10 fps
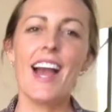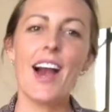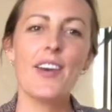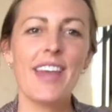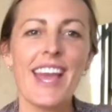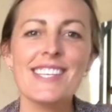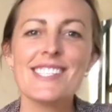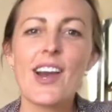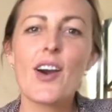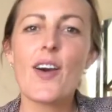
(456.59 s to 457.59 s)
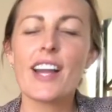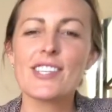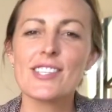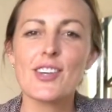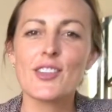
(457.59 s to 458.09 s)
Okay, so I
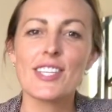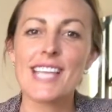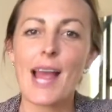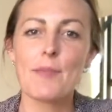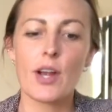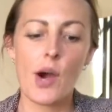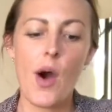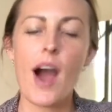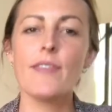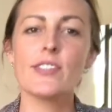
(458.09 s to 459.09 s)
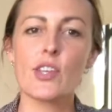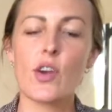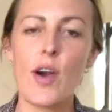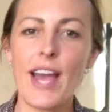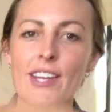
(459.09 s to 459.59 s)
just heard the timer go off, so
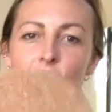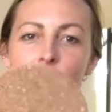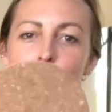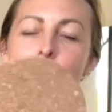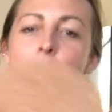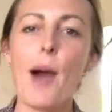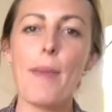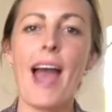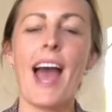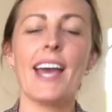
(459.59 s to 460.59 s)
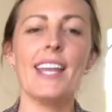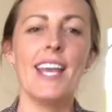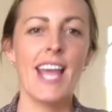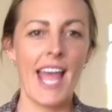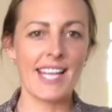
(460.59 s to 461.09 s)
go ahead and grab a hot pad
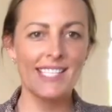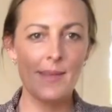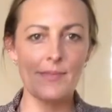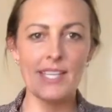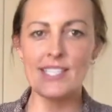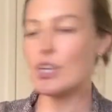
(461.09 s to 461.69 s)
and something to